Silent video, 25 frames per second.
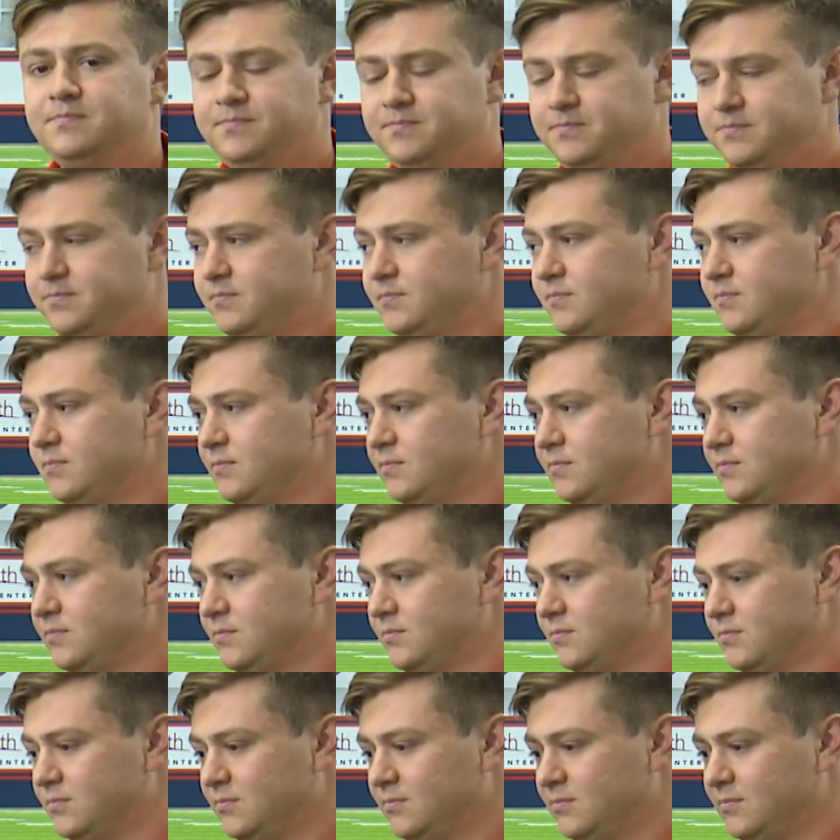
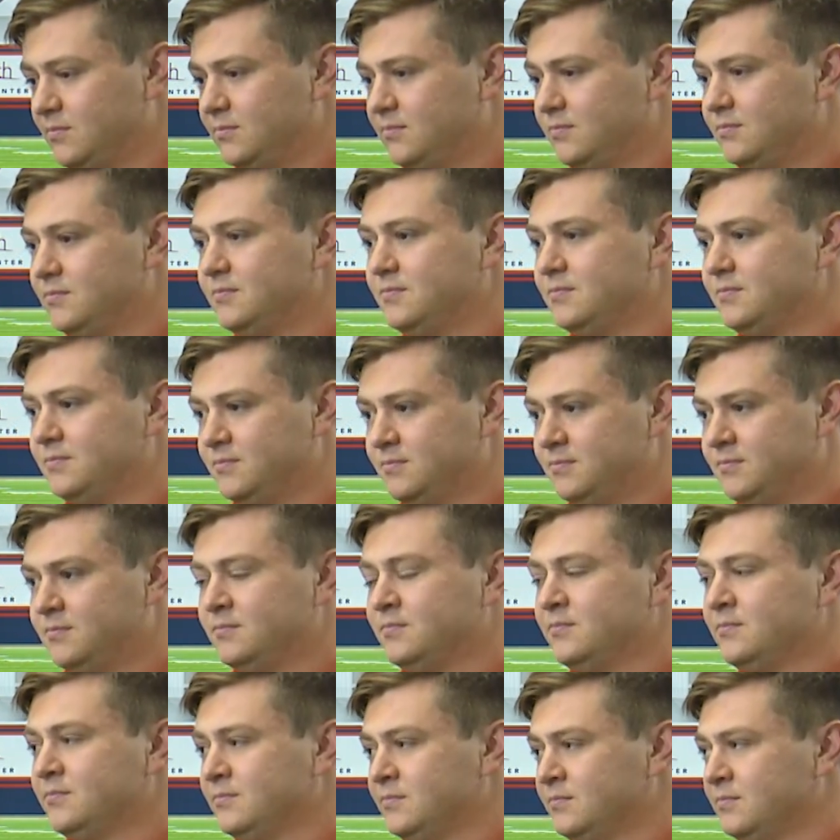
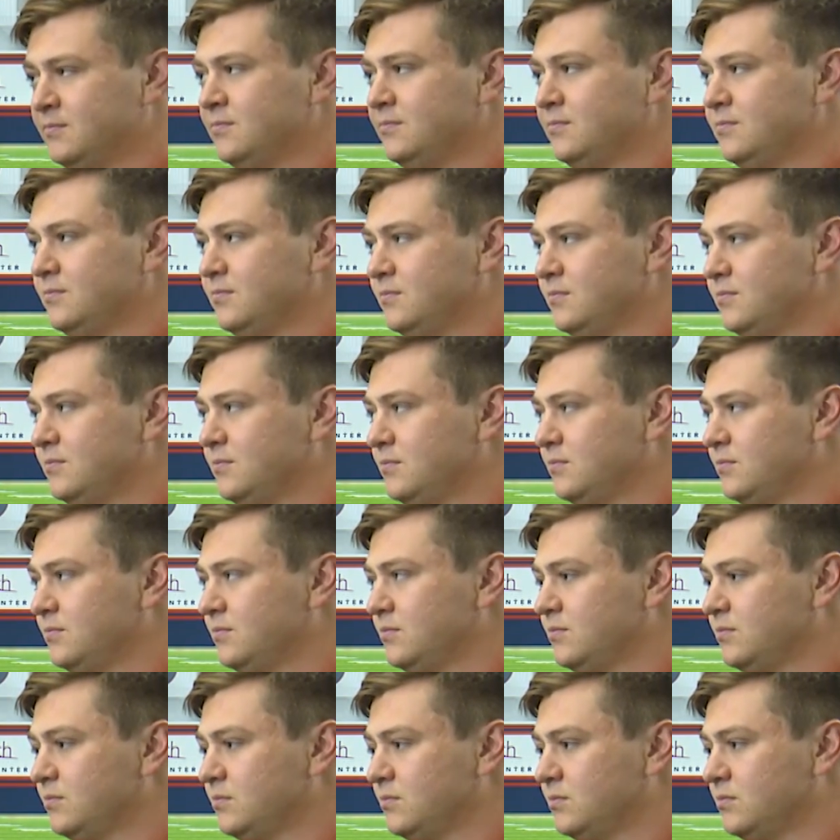
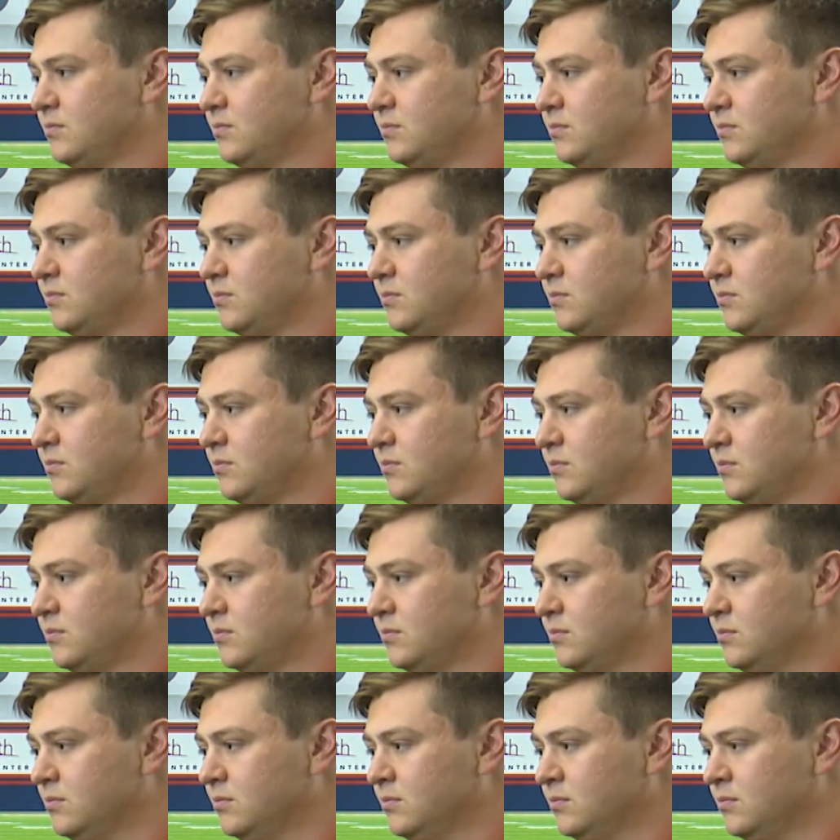
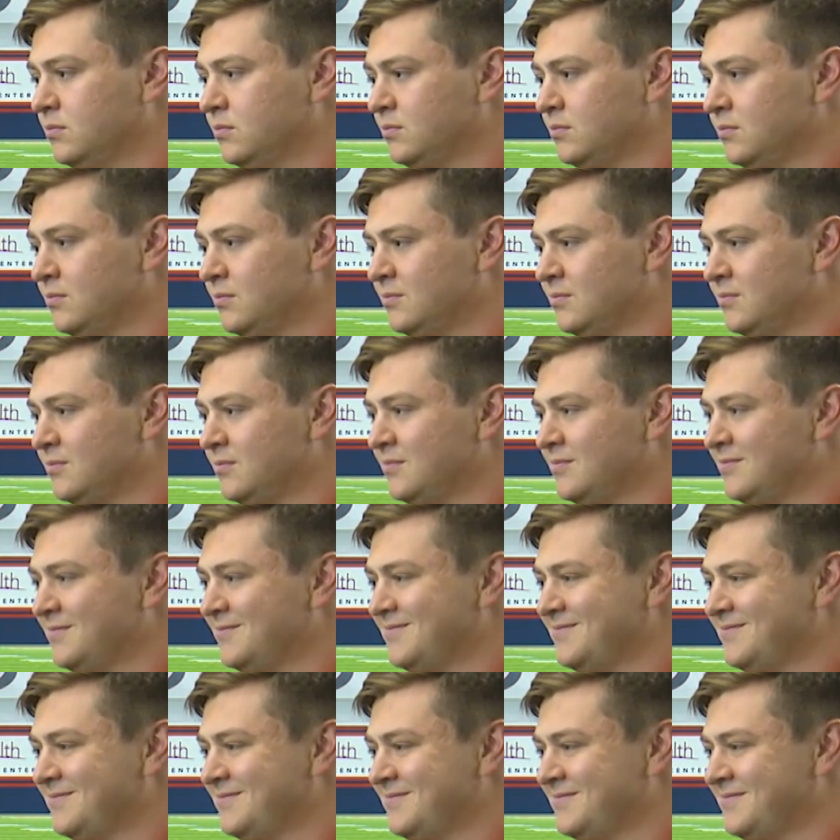
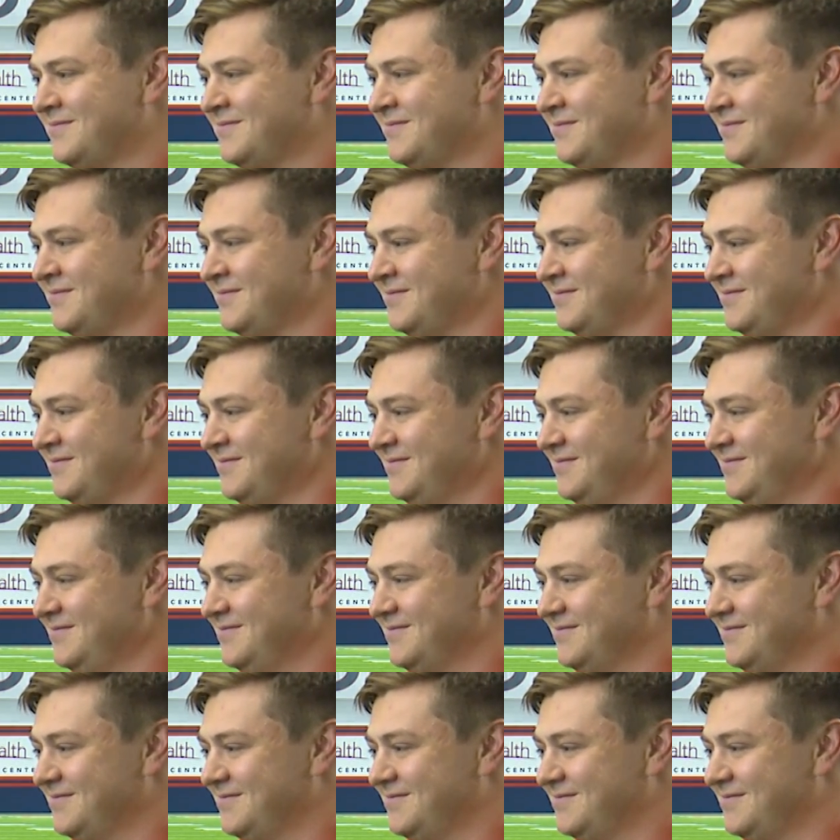(silent)